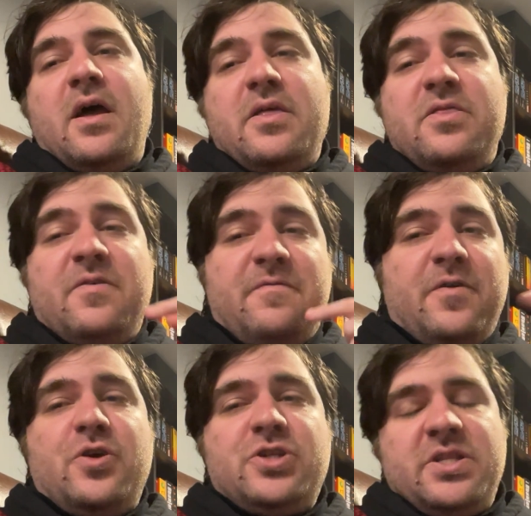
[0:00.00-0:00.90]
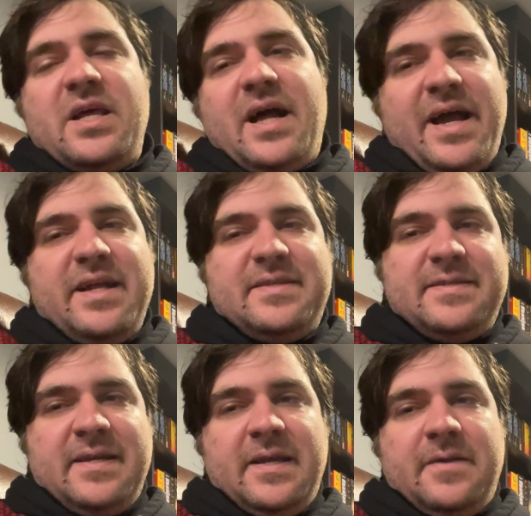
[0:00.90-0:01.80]
version that I had
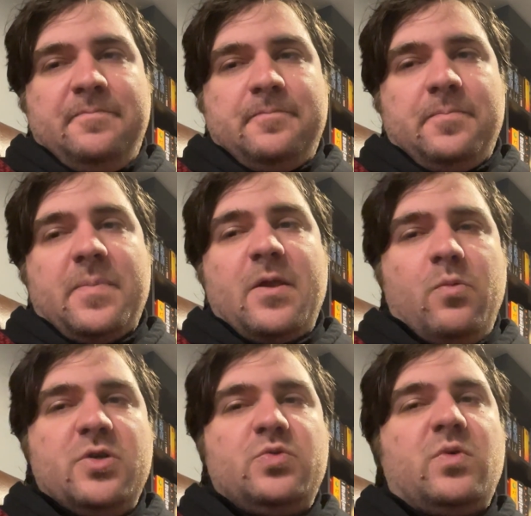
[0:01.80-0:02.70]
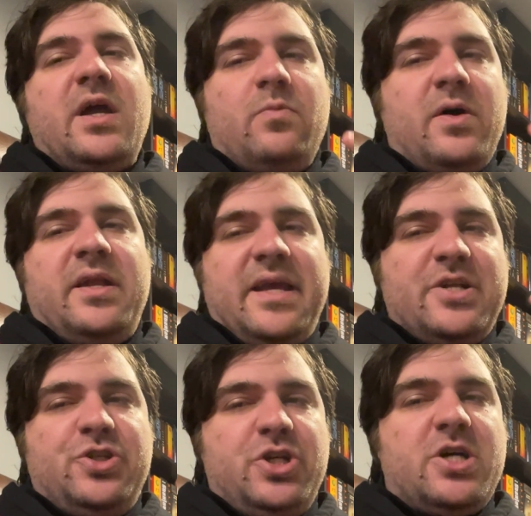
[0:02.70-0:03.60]
seen was right when he
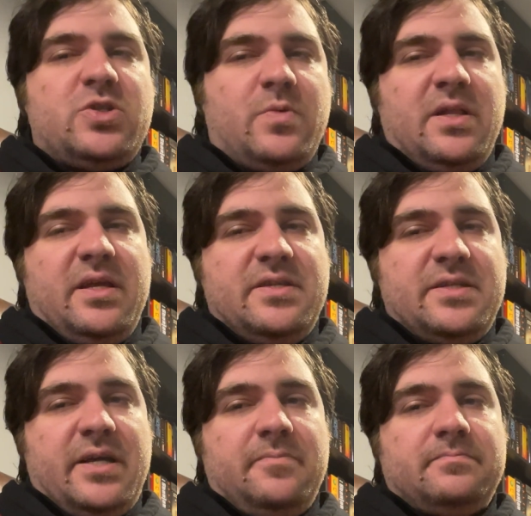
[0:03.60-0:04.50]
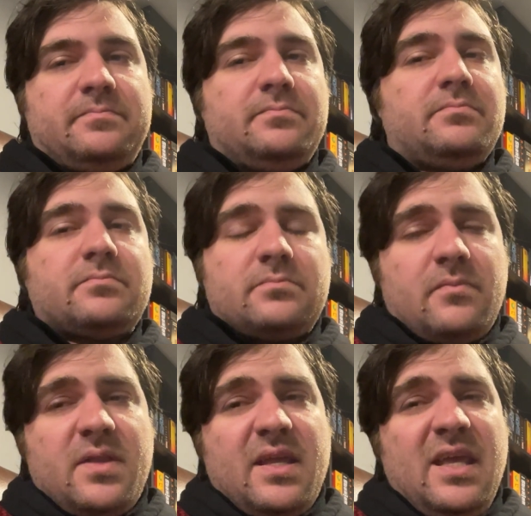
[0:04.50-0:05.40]
had just released it.
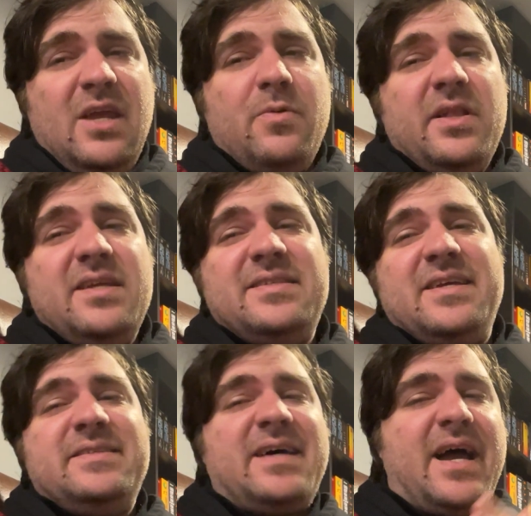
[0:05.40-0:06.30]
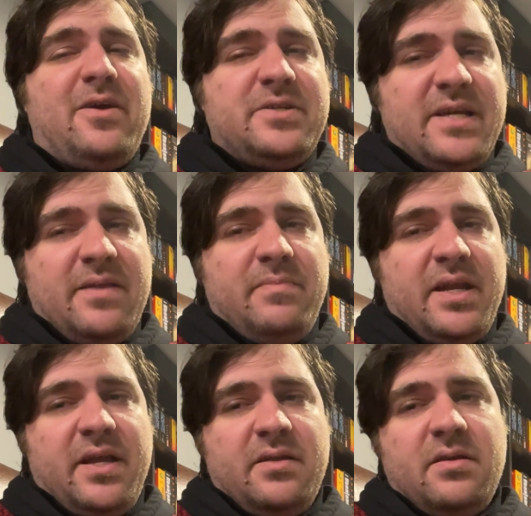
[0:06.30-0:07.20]
He released the entire
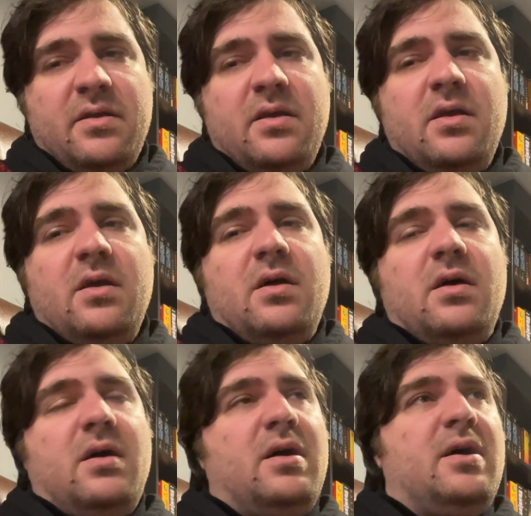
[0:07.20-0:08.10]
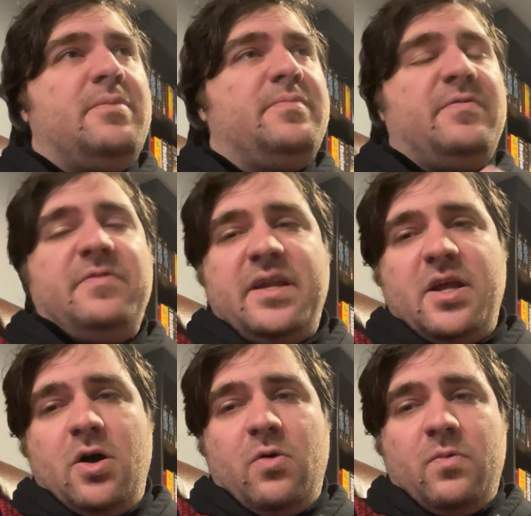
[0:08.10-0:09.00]
10-minute
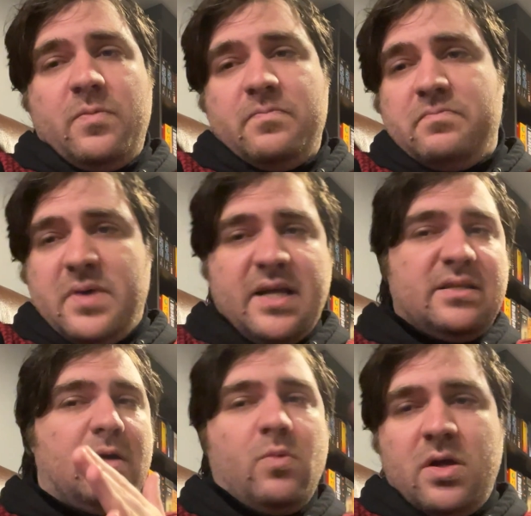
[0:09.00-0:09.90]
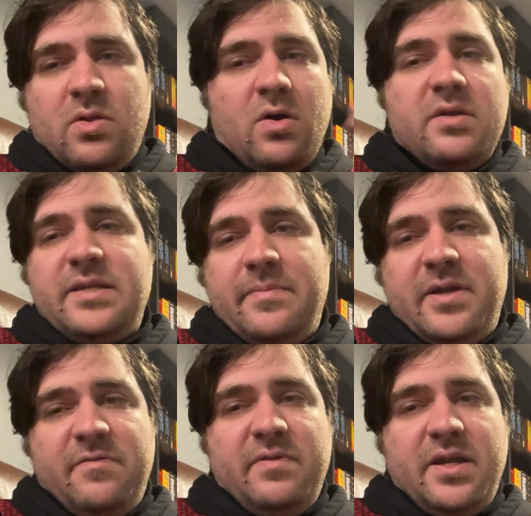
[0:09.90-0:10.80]
video as like one long
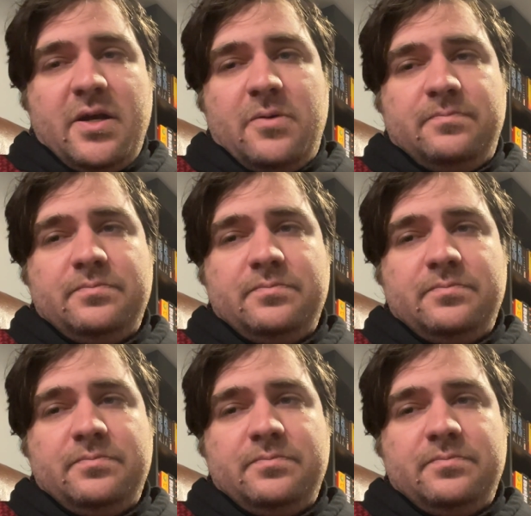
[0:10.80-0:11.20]
10-minute video.